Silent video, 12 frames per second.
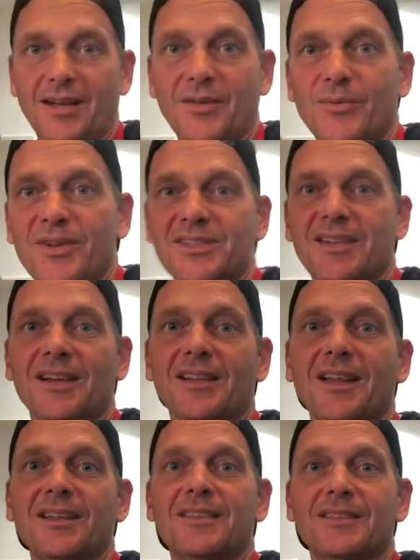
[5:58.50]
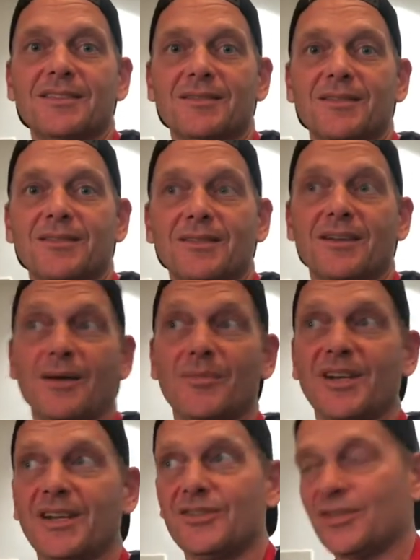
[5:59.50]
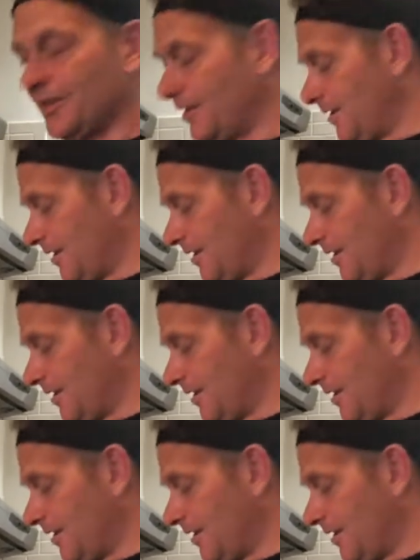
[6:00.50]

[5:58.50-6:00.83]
the reason I like this combination,